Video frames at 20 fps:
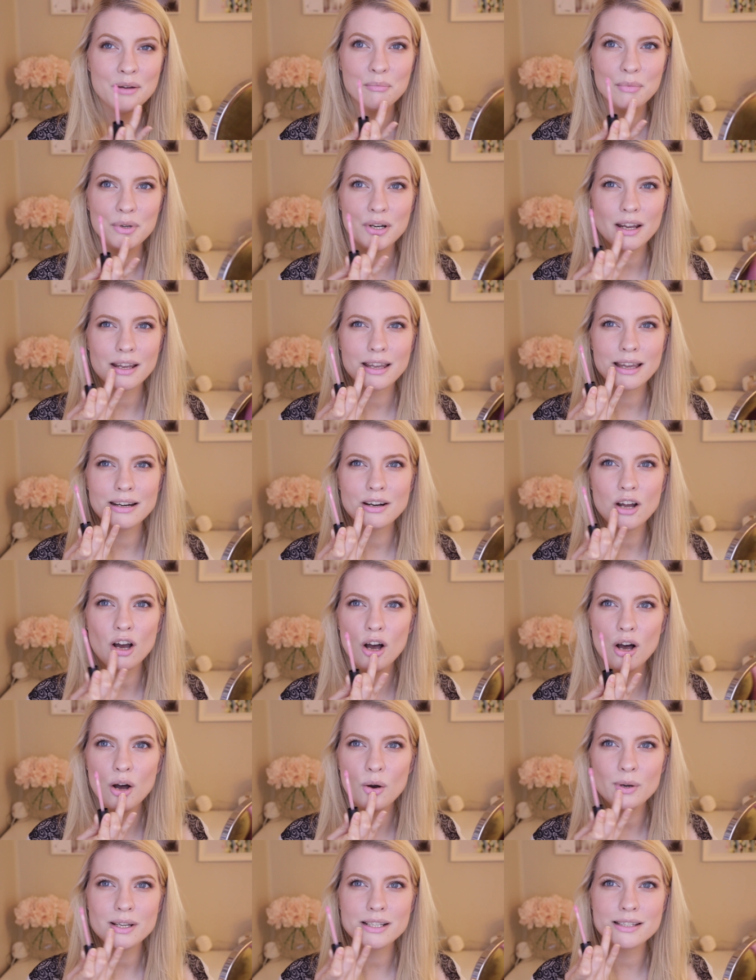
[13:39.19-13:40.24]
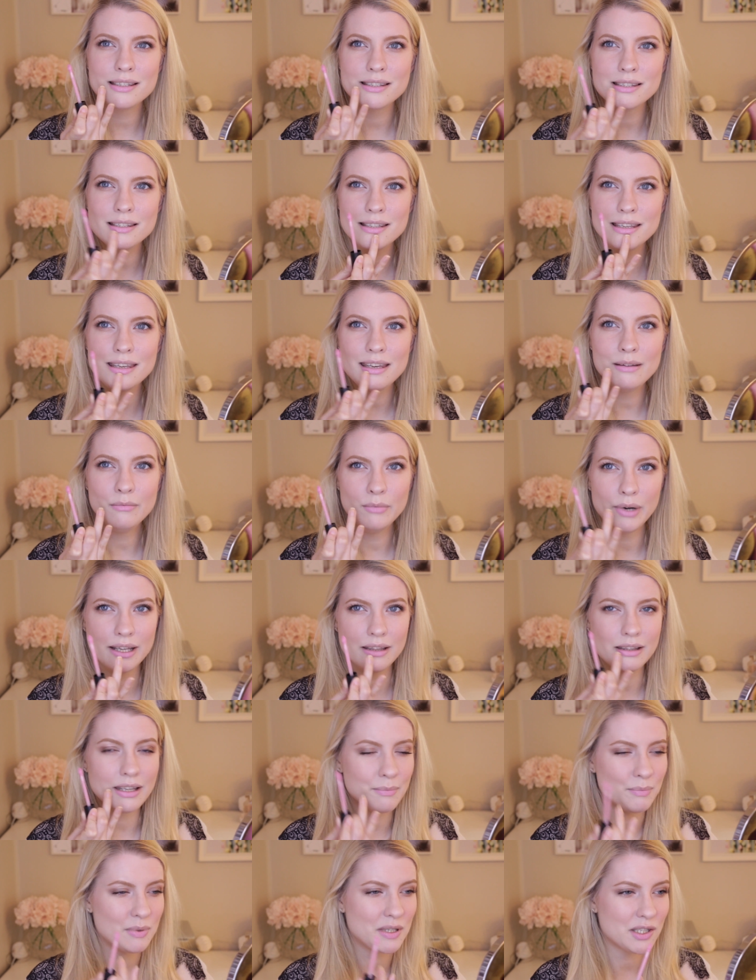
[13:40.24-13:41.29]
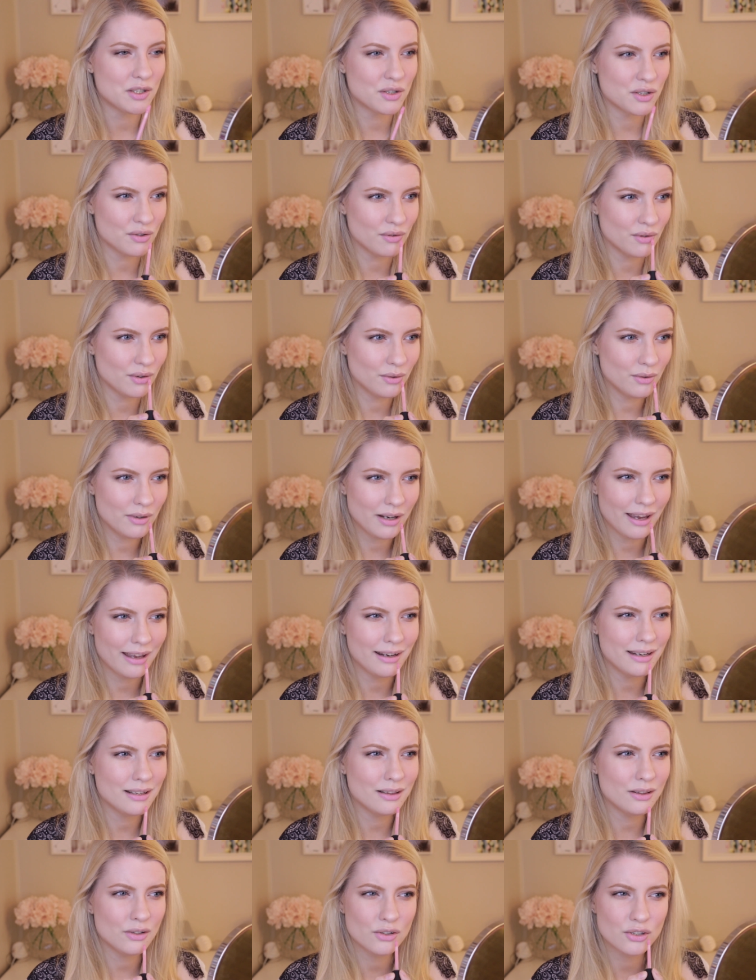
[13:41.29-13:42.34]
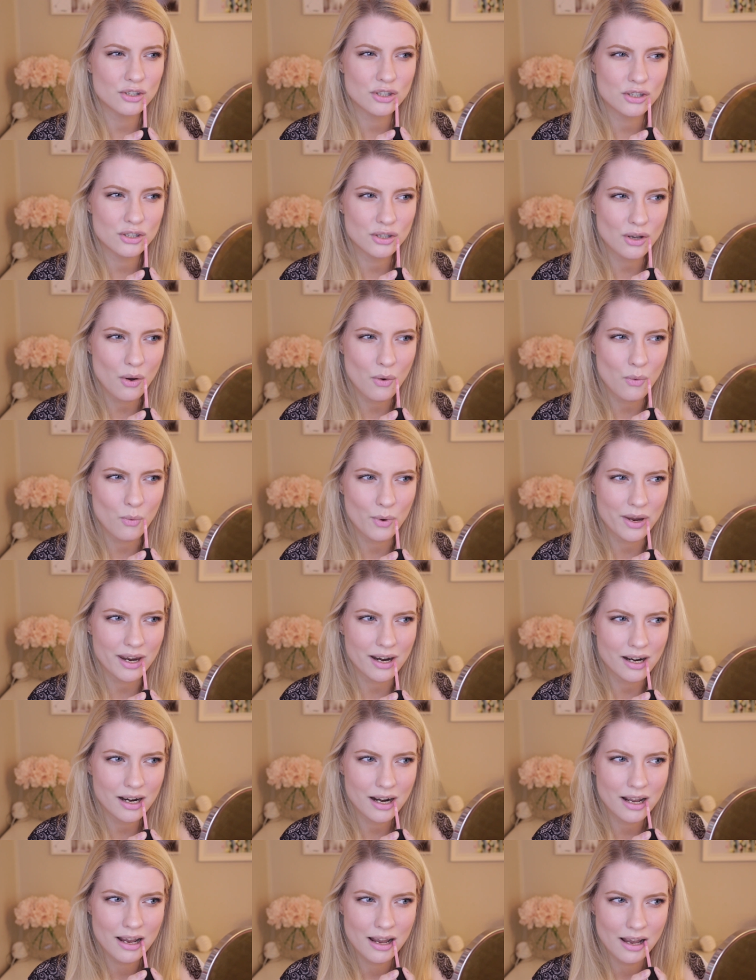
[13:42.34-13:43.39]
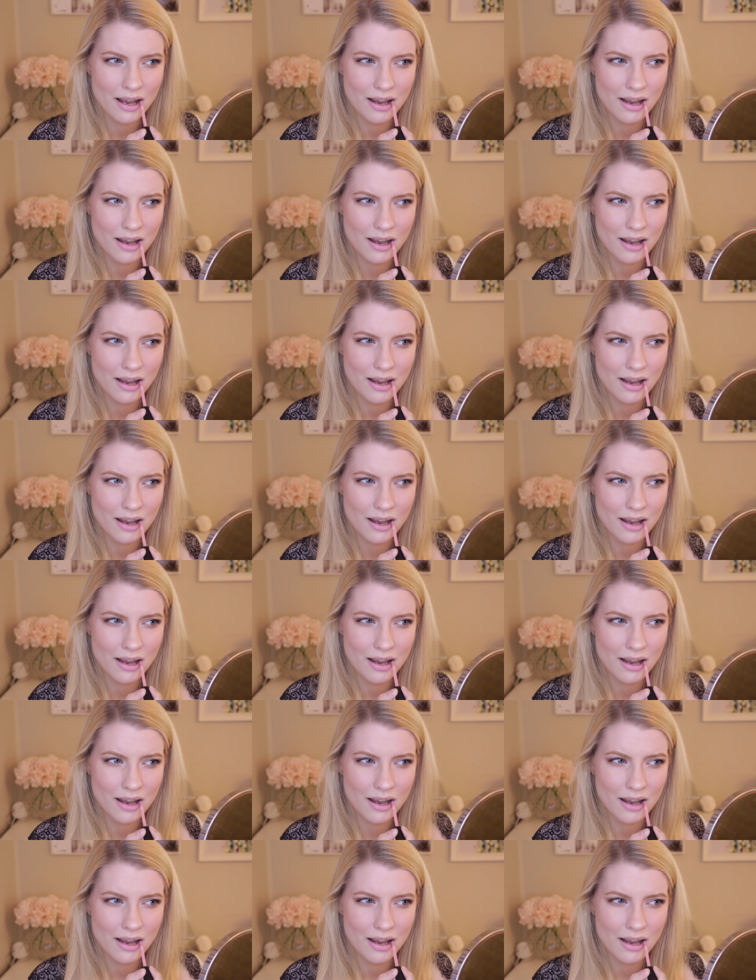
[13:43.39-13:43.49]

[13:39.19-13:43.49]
But I can always see my lips through, and it looks so weird